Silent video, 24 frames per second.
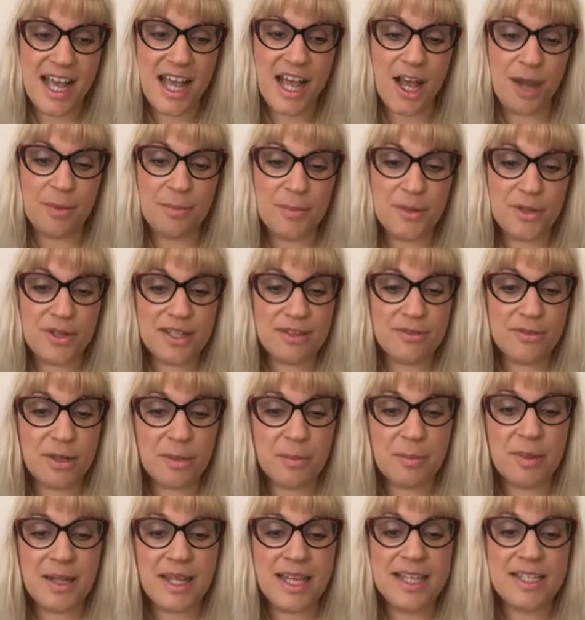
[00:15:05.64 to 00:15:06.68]
A
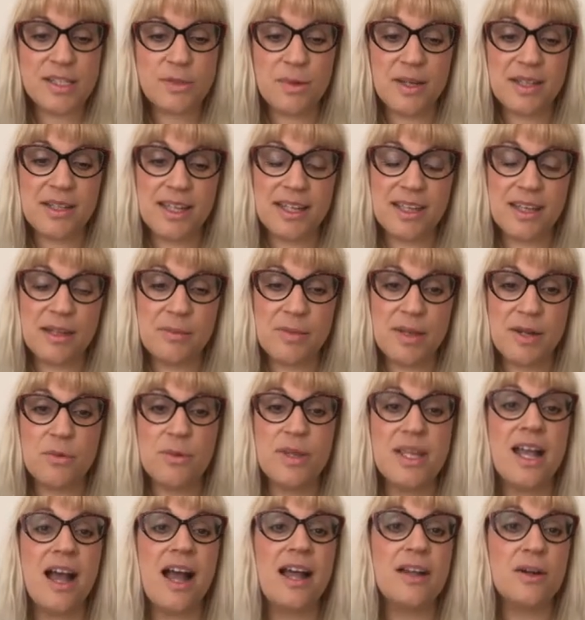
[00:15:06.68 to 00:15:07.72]
beautiful place where they can be
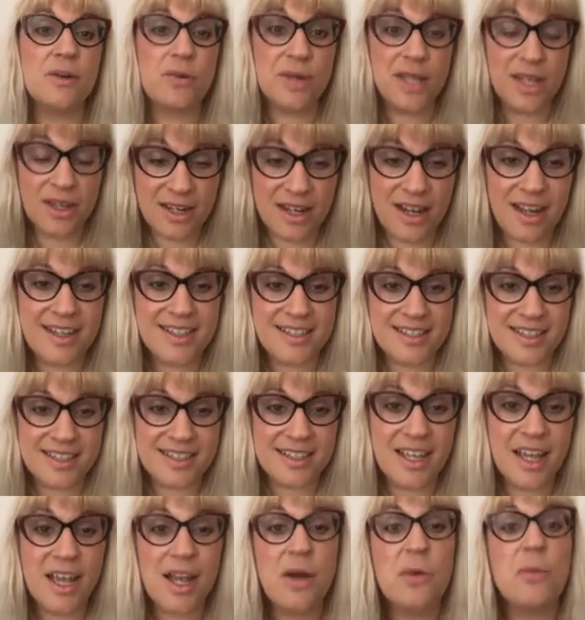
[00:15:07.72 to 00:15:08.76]
reunited
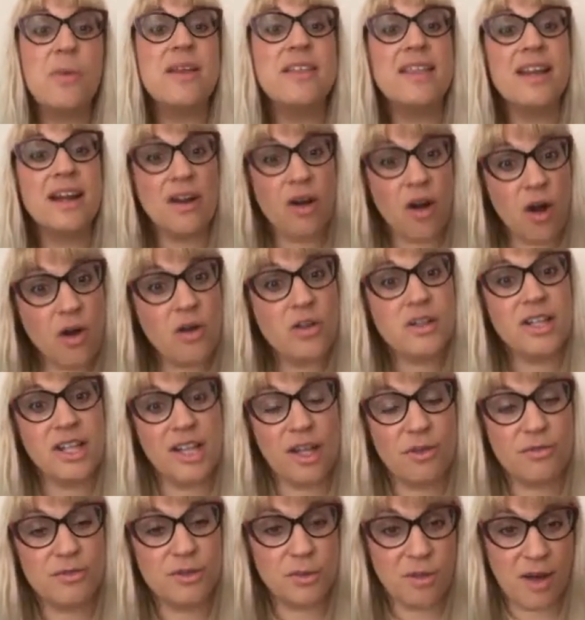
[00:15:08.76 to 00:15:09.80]
with their own
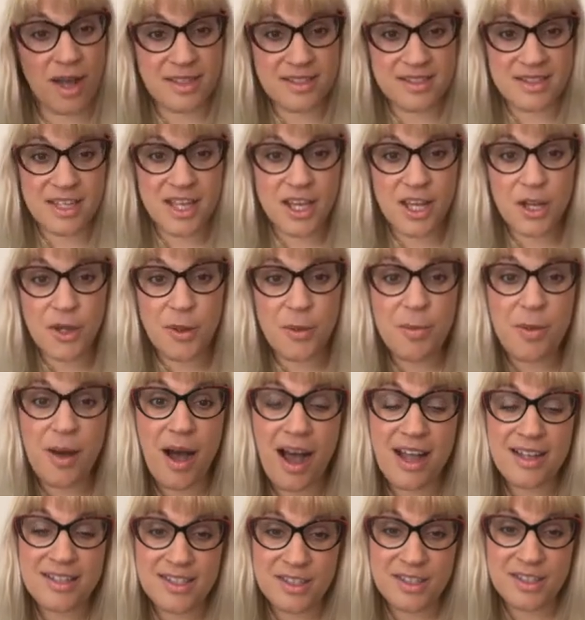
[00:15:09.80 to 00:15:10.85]
loved ones who
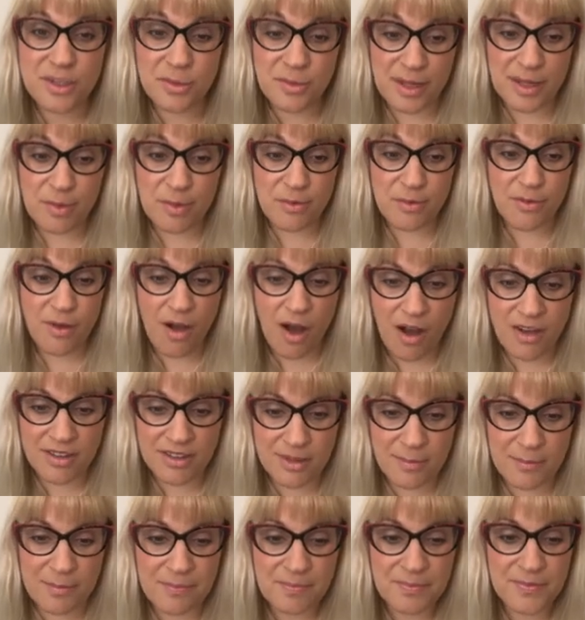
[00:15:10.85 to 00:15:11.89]
passed away before
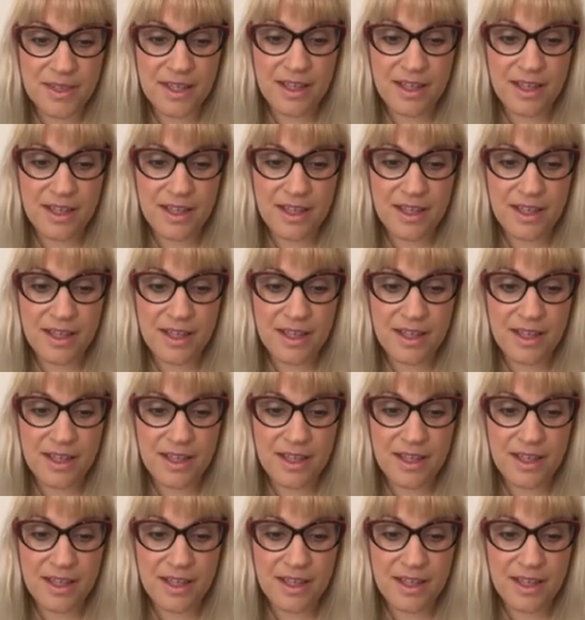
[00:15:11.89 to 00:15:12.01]
them.